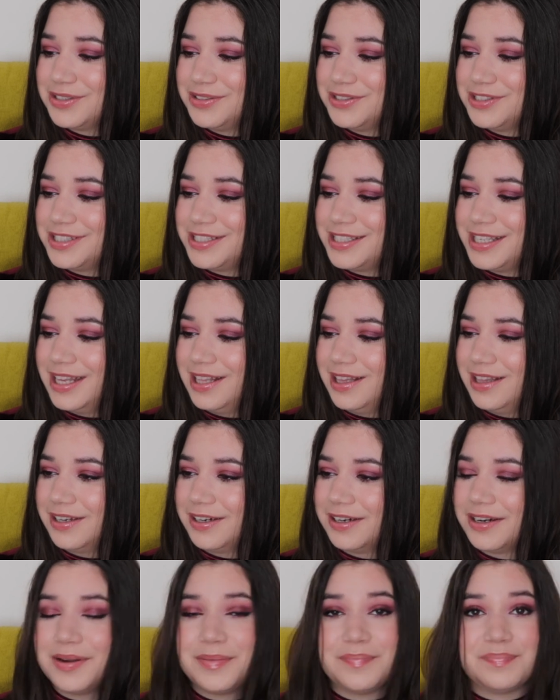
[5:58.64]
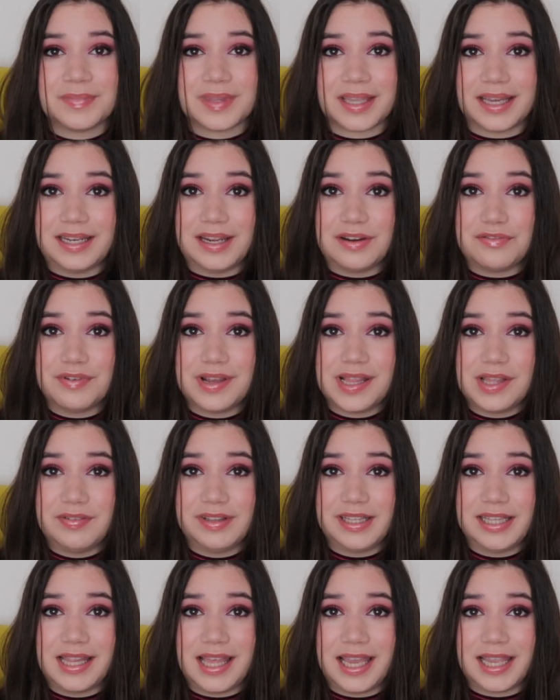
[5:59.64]
Concealer. And I
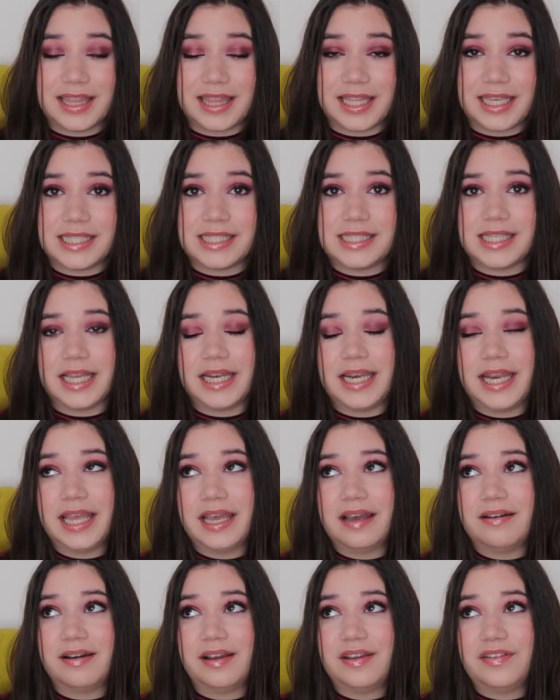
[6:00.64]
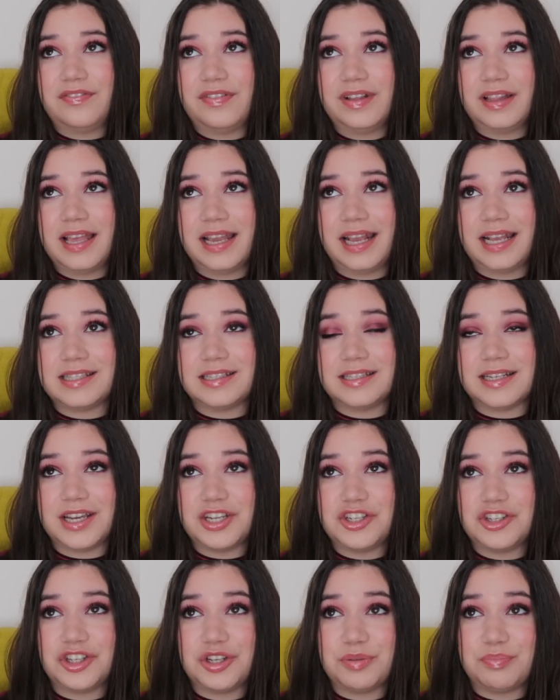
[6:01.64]
really like this. Now, I feel like as an
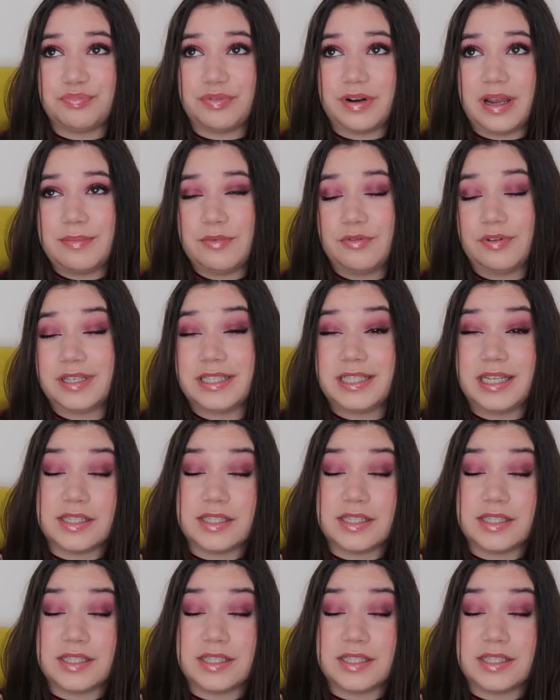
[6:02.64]
eyeshadow primer it